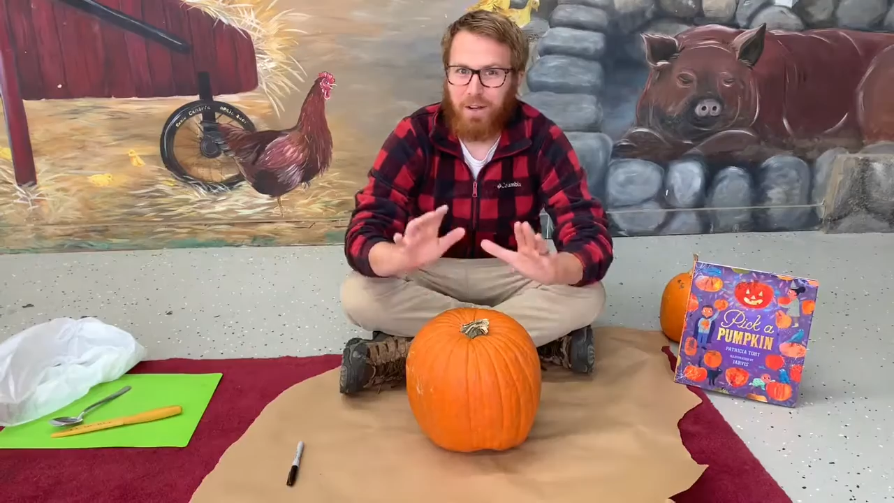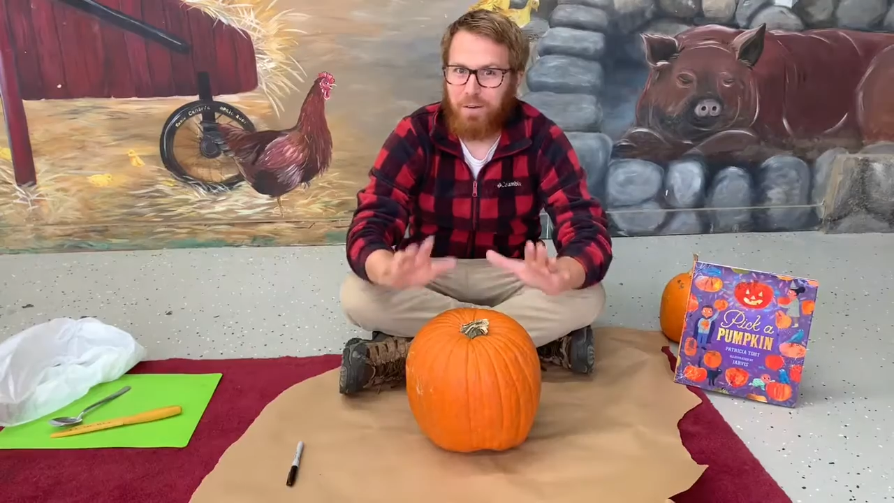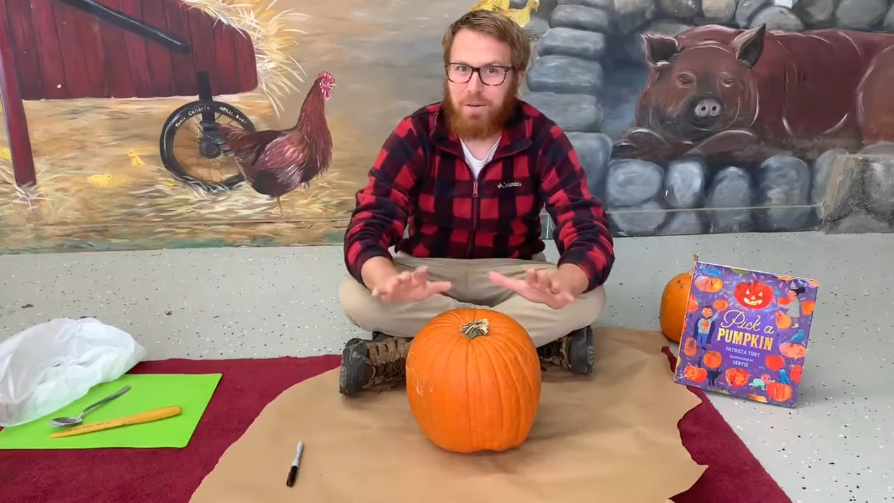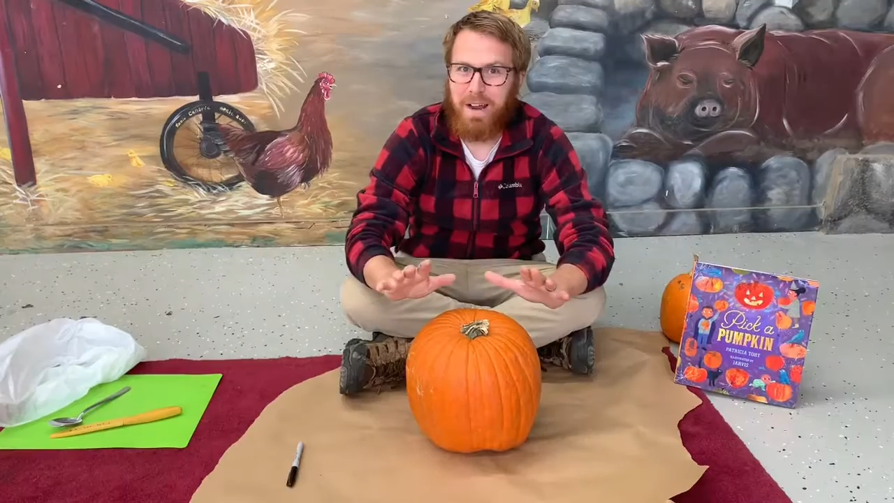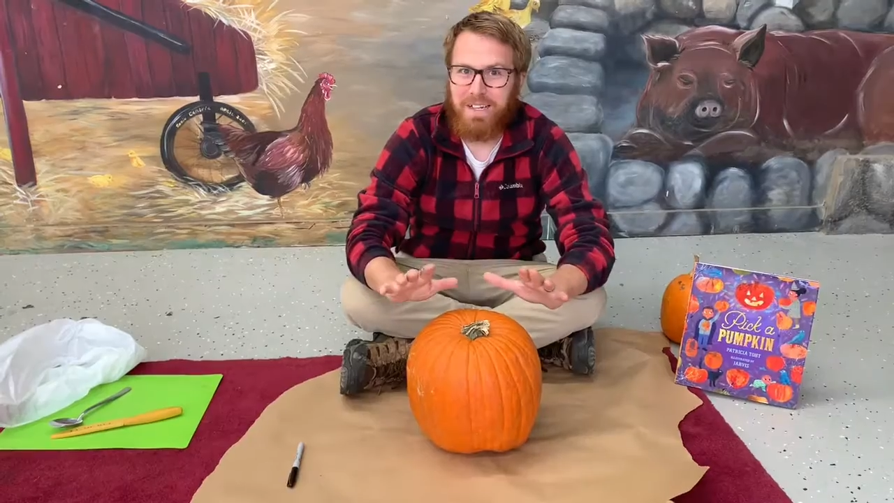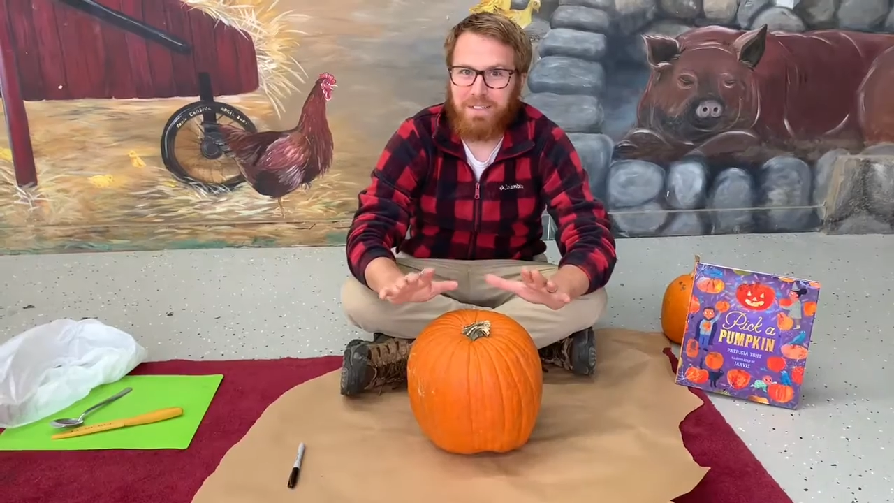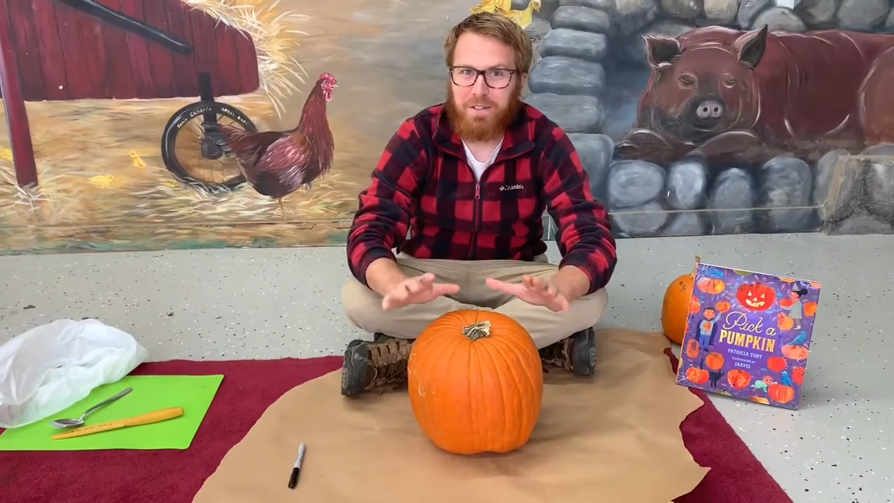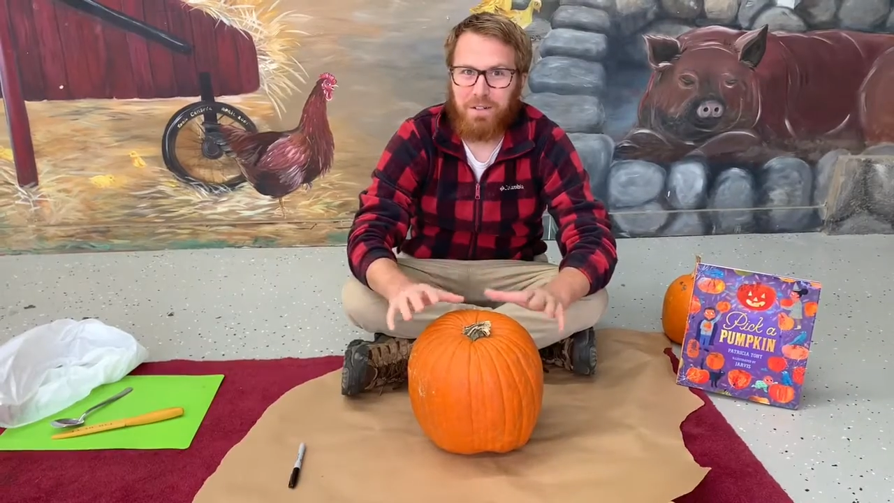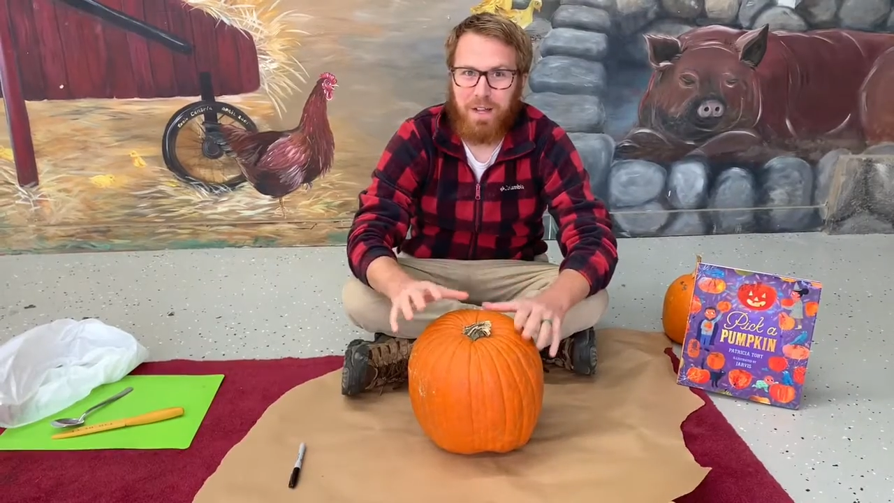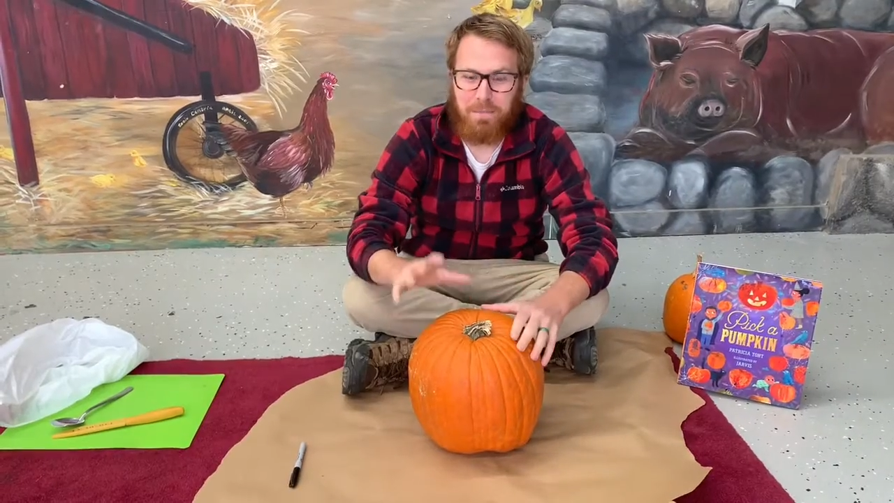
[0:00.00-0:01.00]
right, so
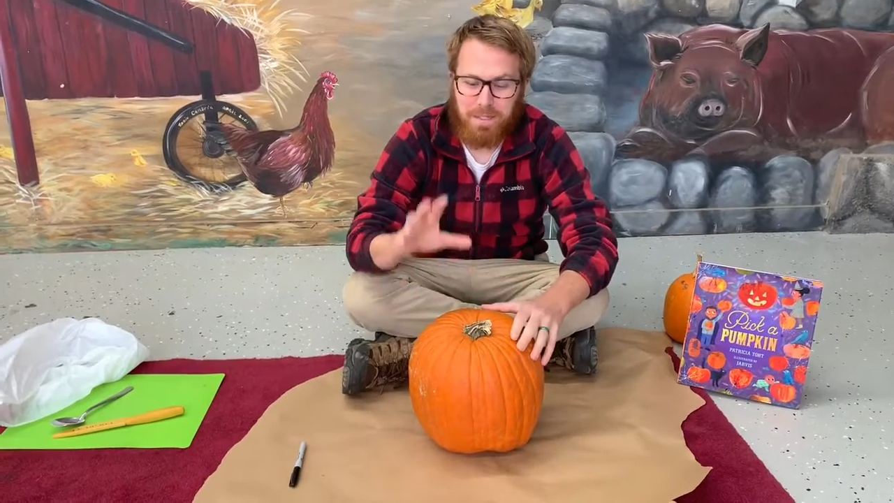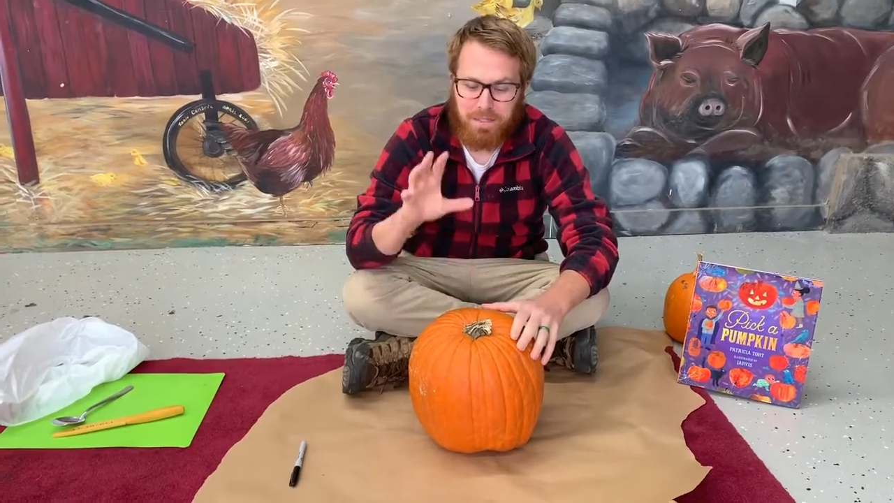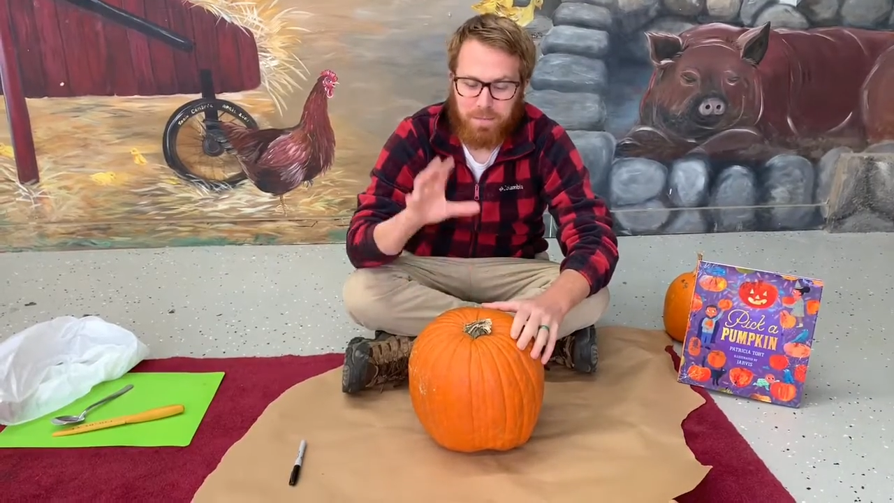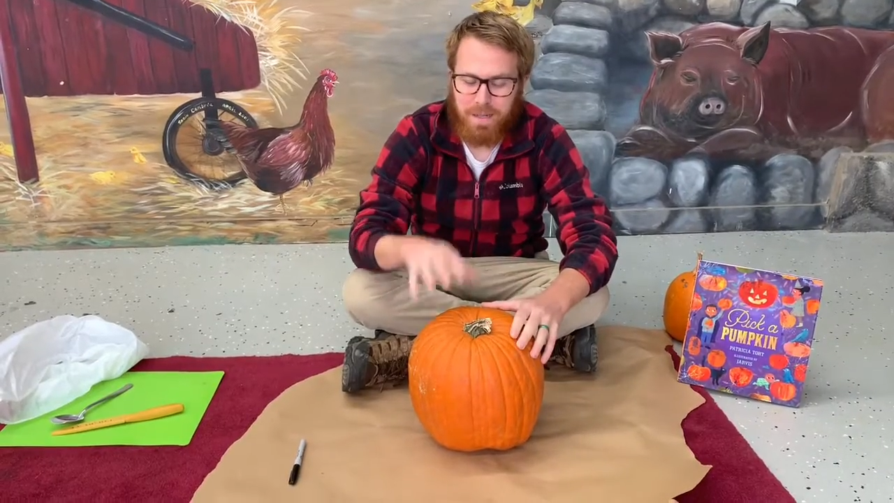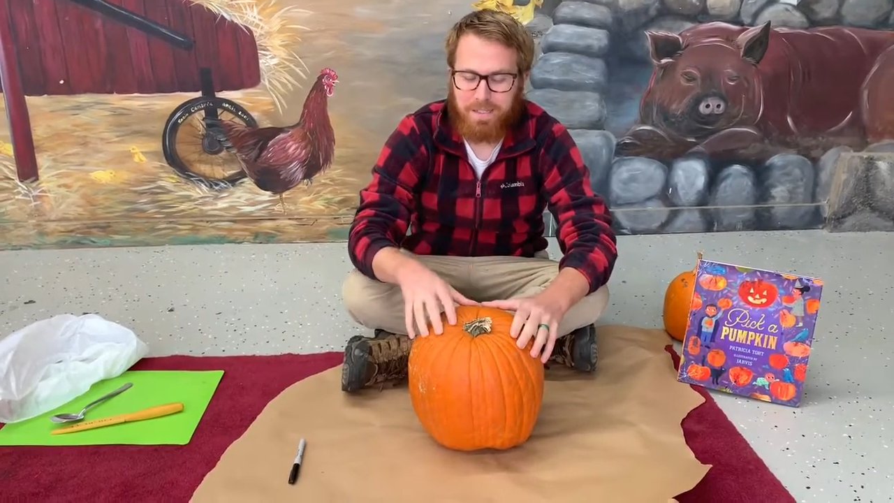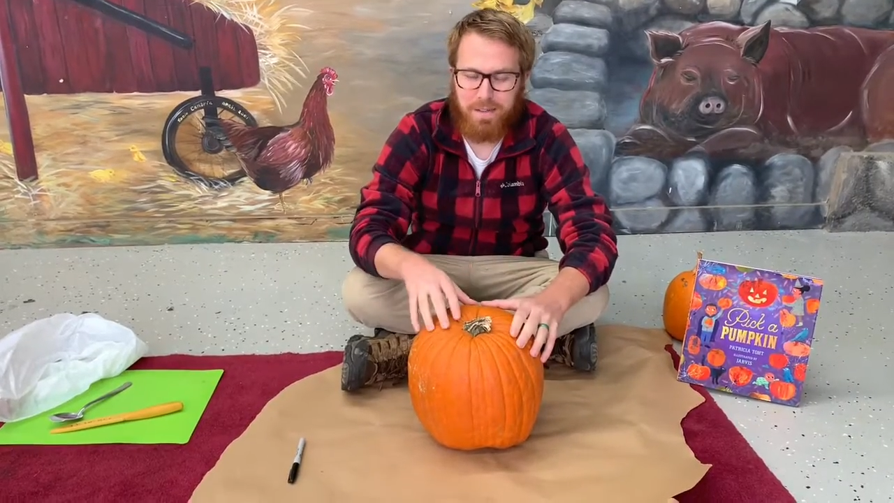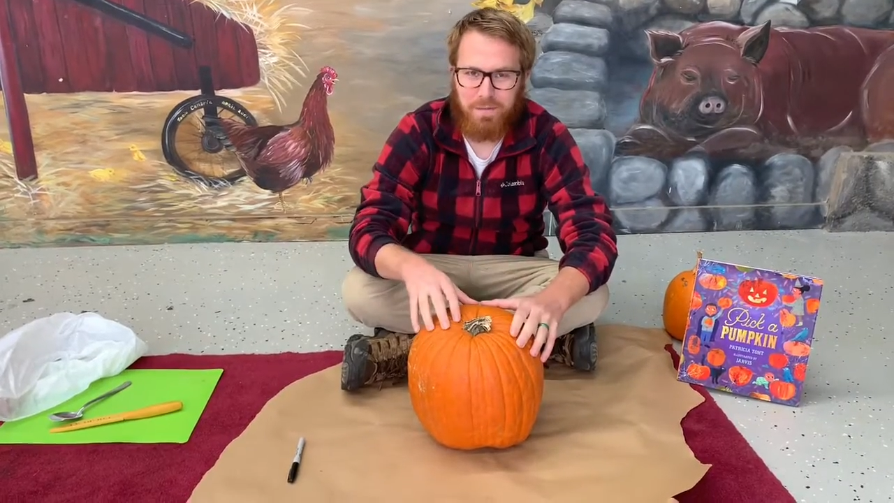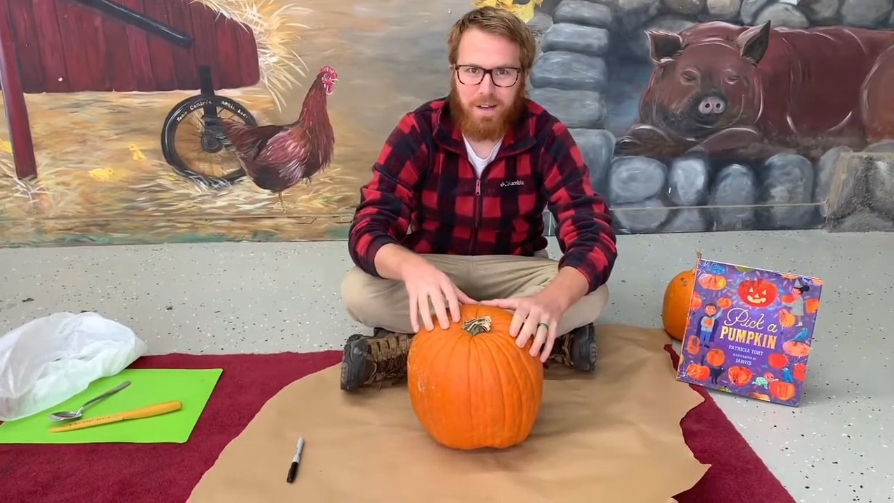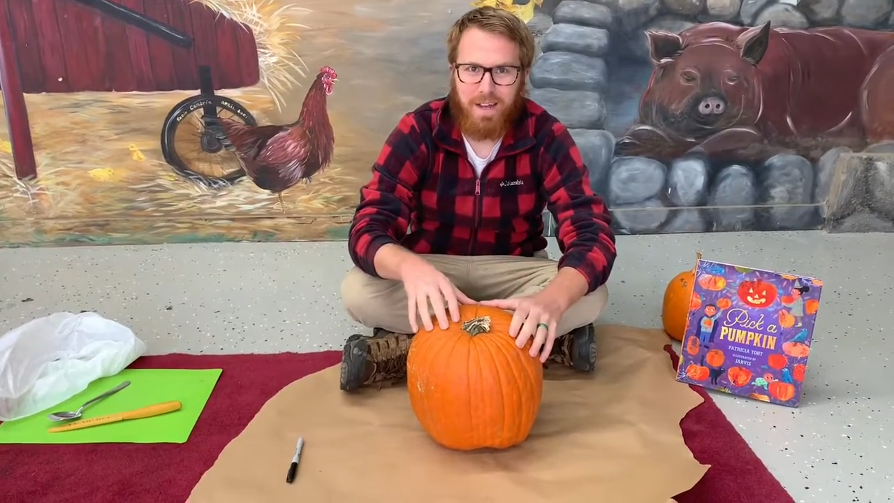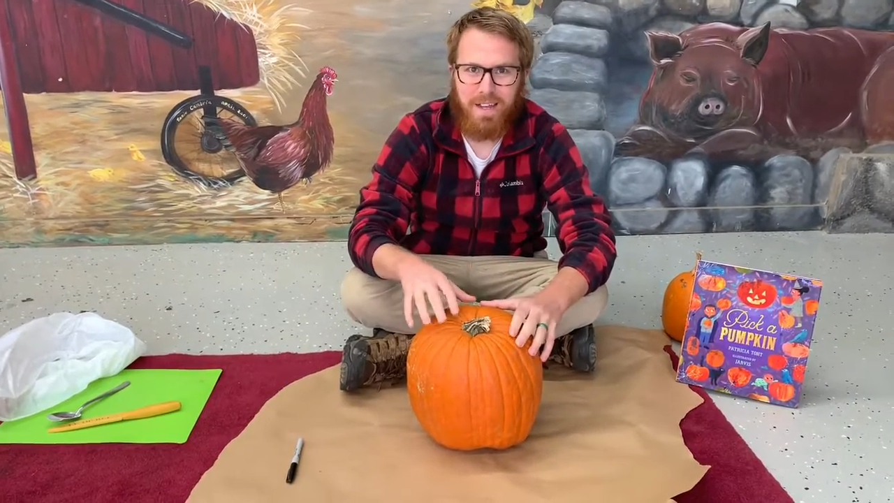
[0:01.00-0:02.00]
let me
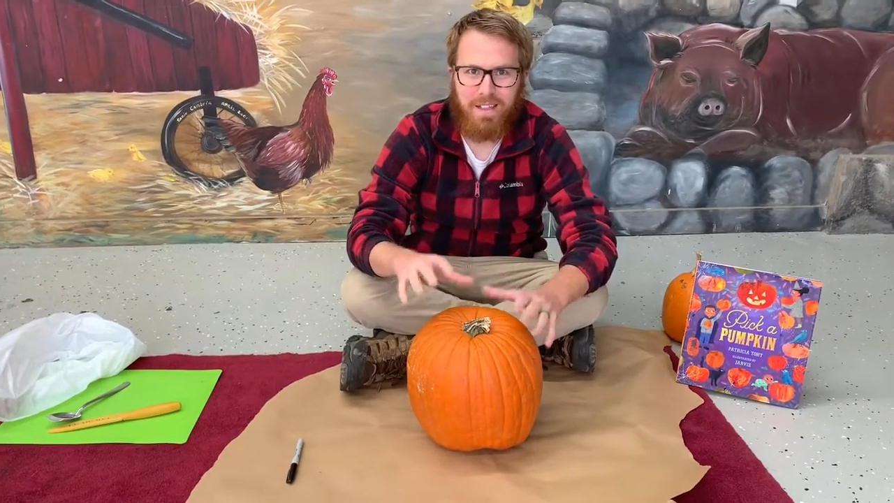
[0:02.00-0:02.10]
specify